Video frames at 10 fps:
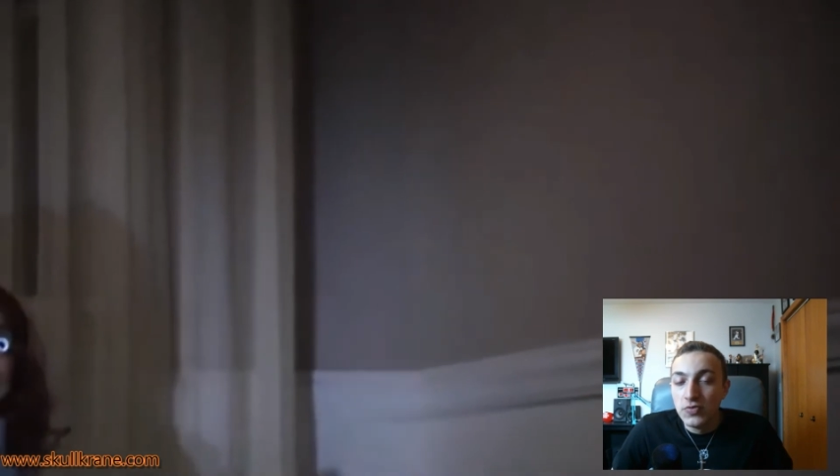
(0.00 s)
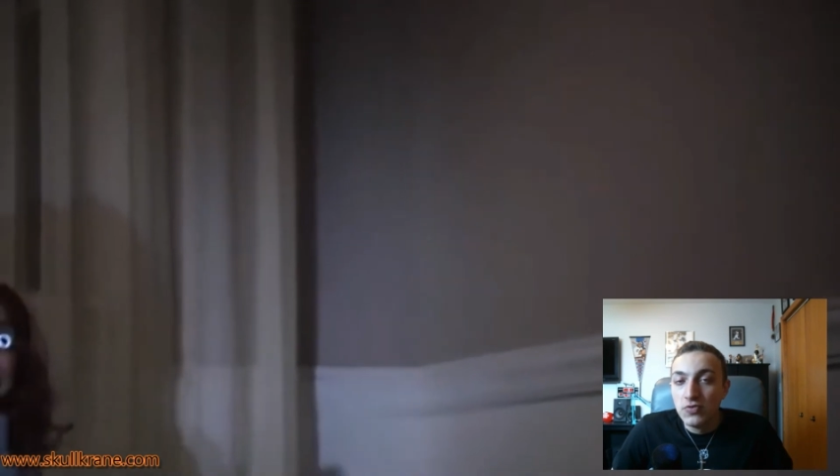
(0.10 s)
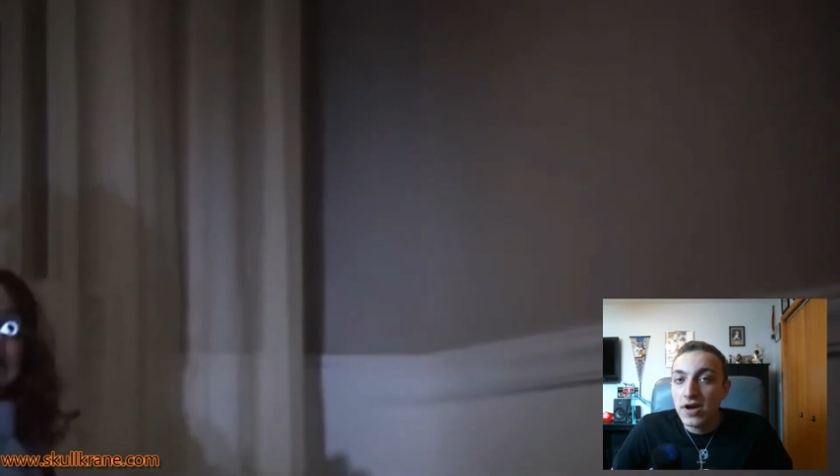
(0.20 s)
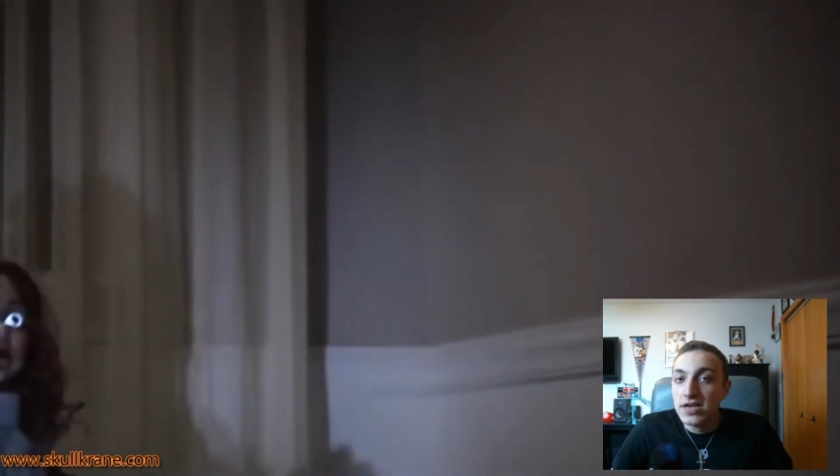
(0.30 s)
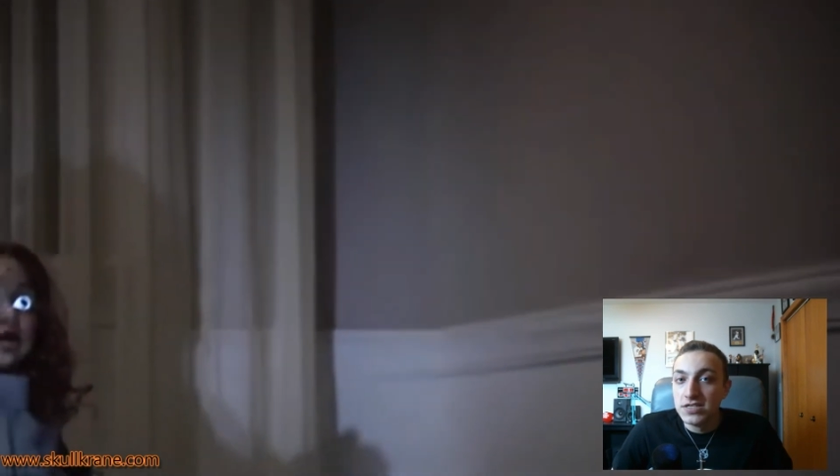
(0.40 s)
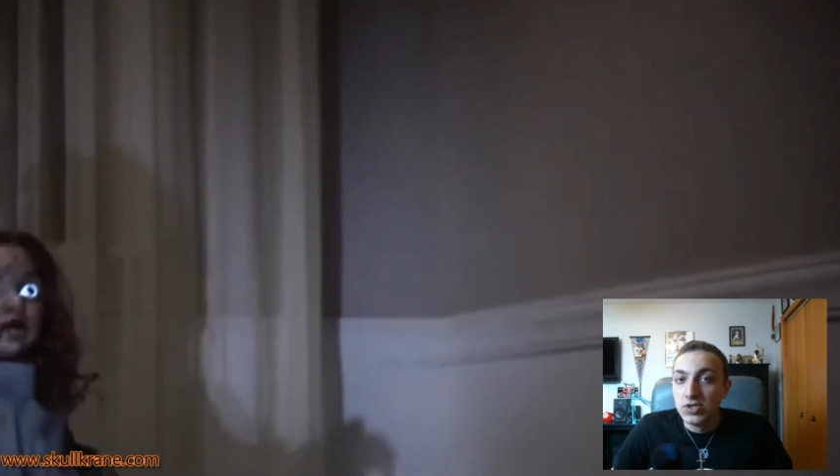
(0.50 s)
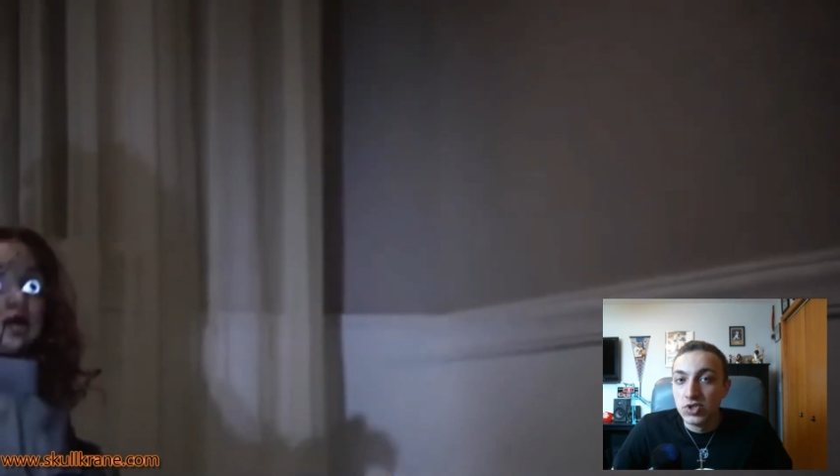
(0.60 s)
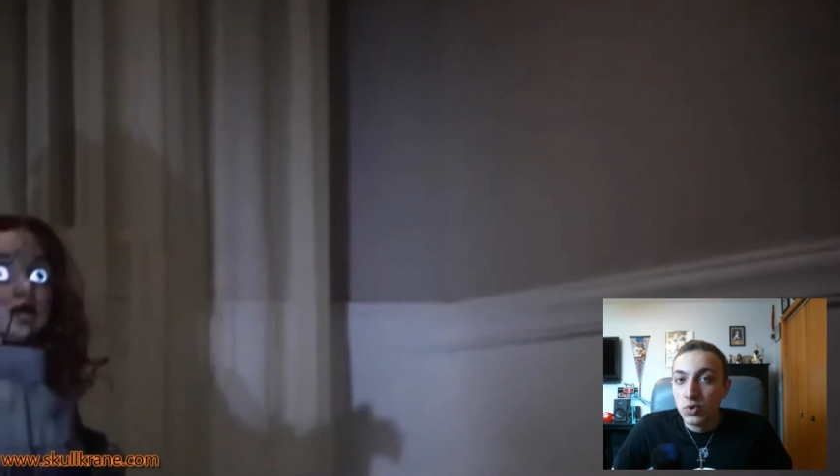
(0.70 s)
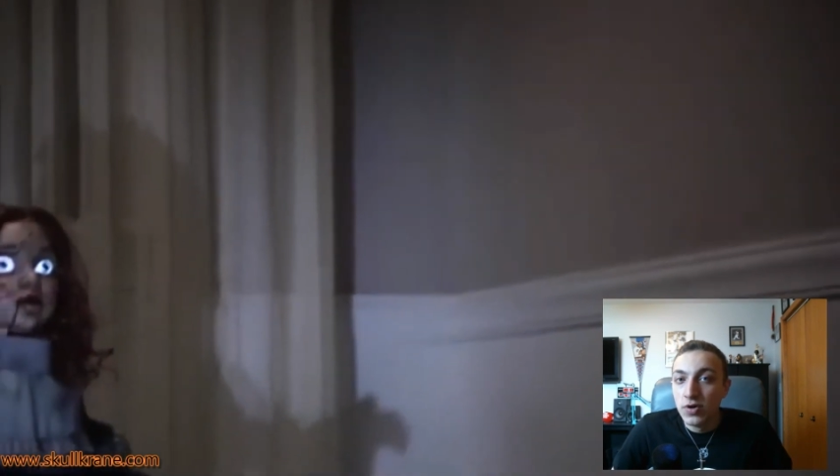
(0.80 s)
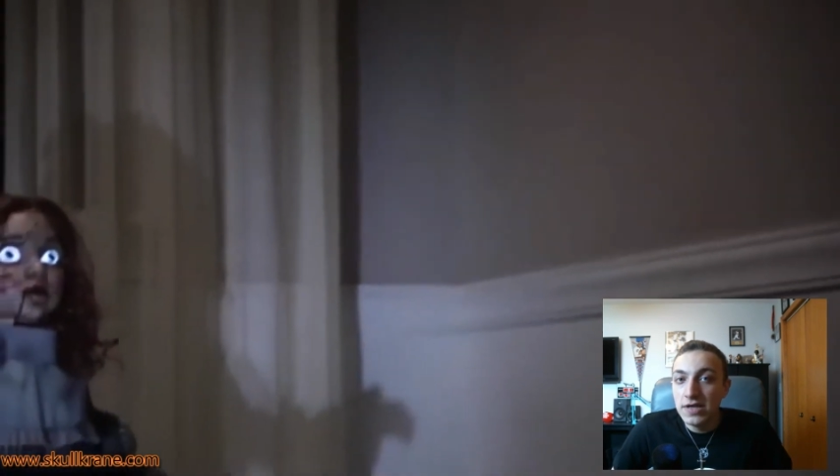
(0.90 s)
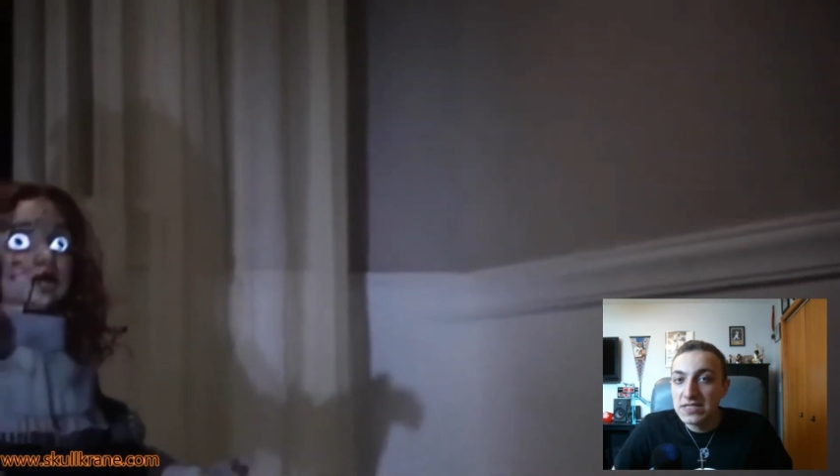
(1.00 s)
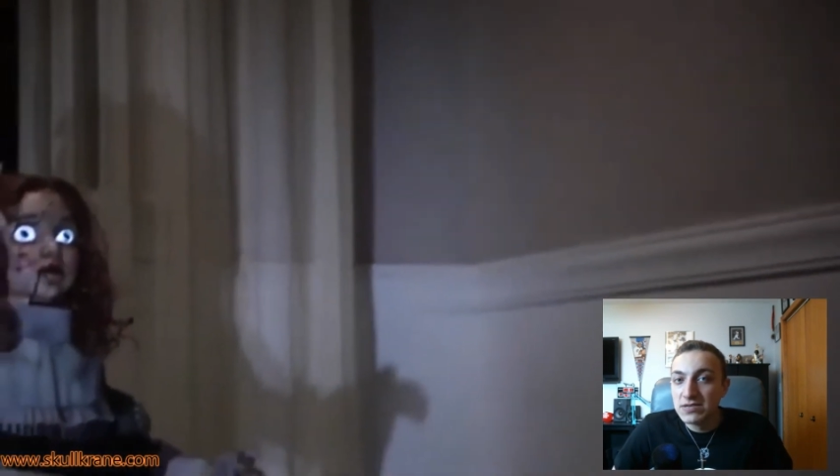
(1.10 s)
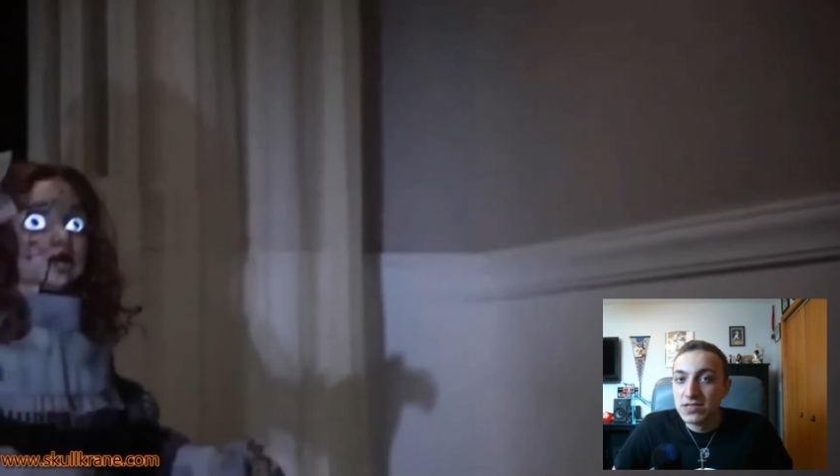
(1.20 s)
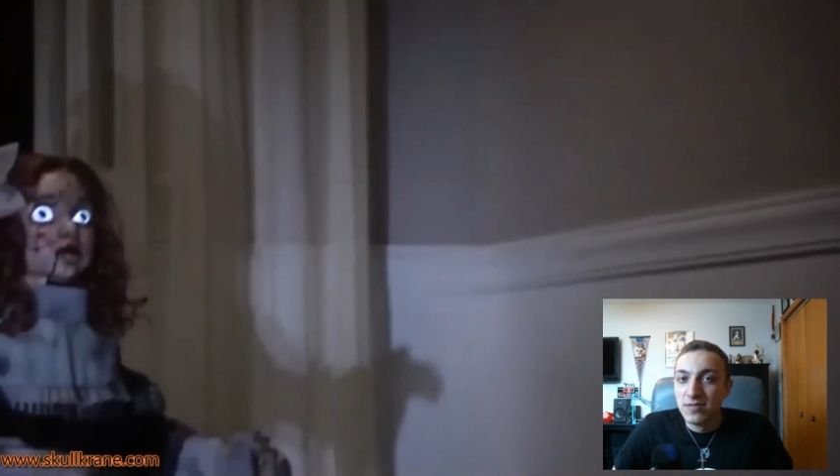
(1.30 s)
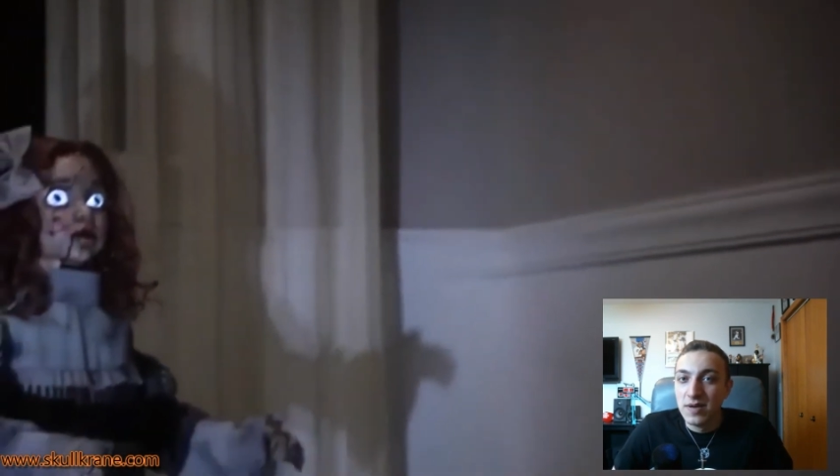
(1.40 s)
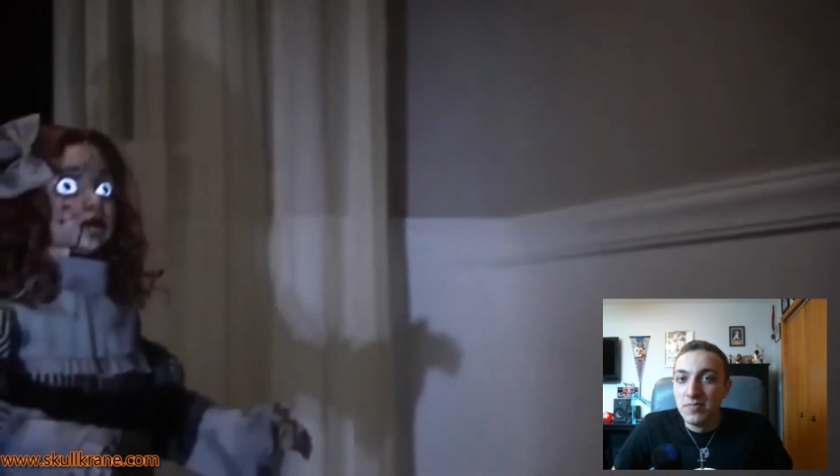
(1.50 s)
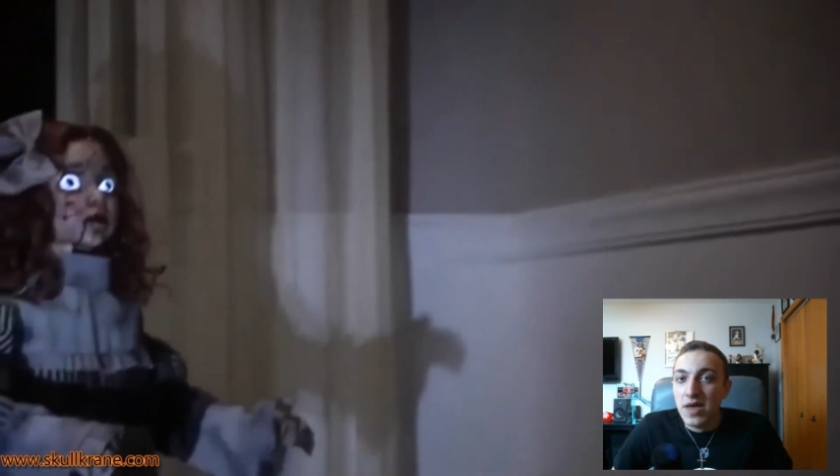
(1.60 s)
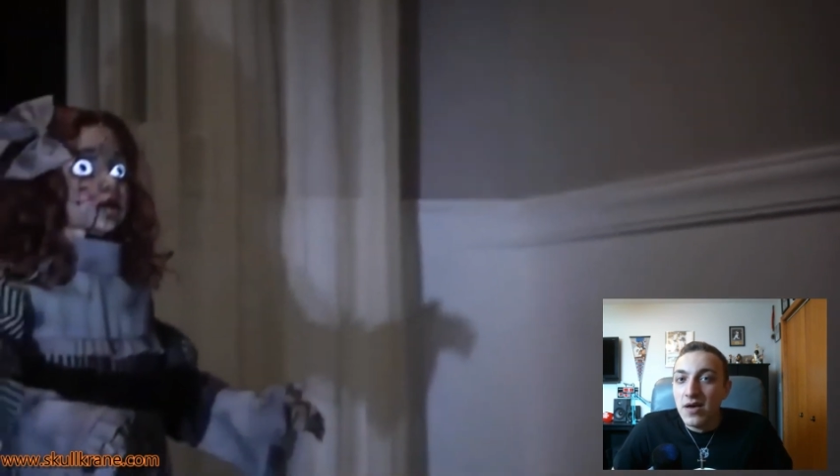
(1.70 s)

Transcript: you guys enjoyed. This was one of my